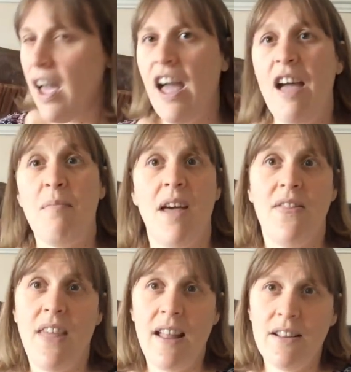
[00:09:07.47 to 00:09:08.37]

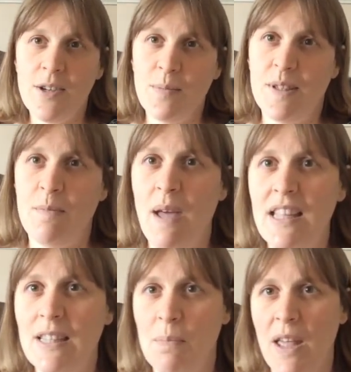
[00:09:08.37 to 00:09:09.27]
And then comes the
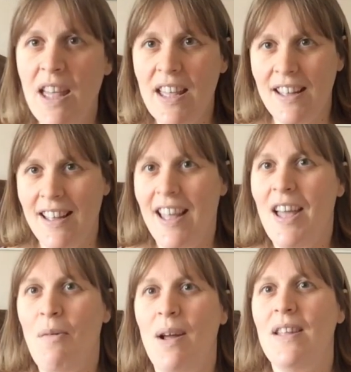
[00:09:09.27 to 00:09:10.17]
best bit.
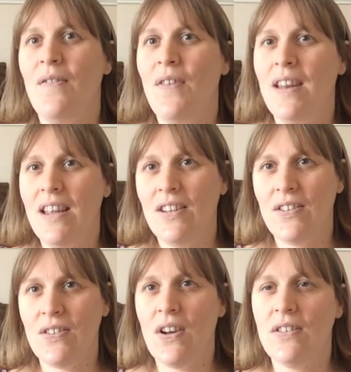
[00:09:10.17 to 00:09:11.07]
When you finish
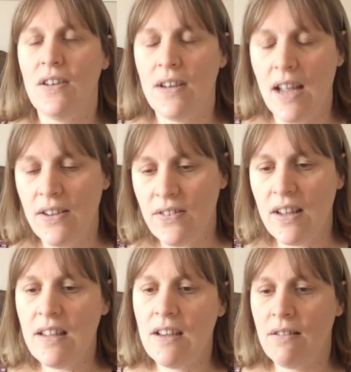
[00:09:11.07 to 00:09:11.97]
your
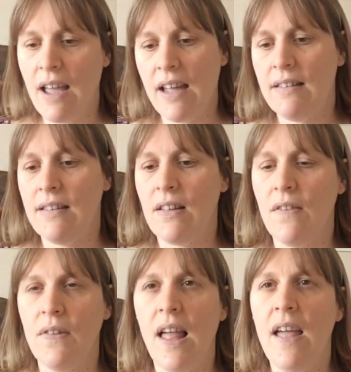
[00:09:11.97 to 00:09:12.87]
donation, you get to
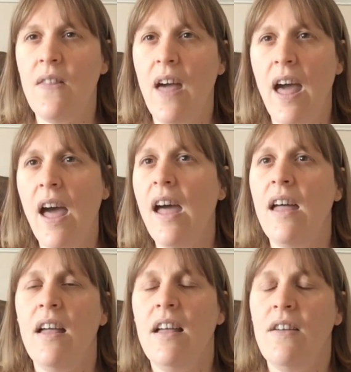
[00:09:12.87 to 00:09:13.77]
sort of lay there
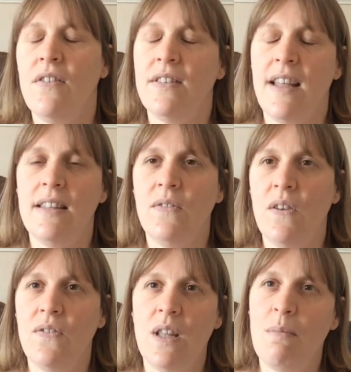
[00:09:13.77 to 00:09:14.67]
for 10 to
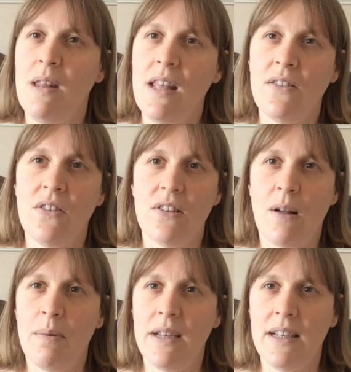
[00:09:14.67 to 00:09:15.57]
15 minutes, just
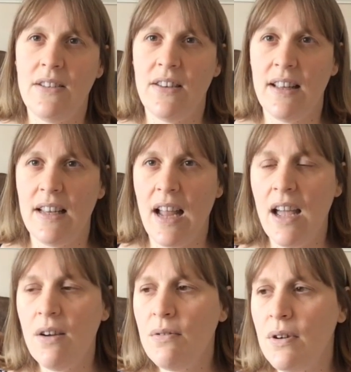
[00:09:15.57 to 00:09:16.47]
completely chilling
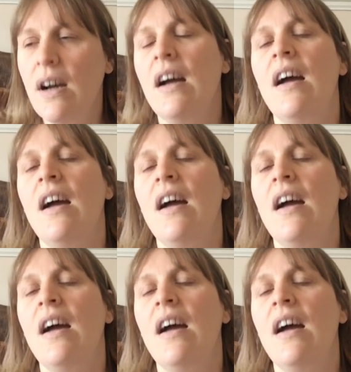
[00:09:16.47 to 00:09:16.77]
out.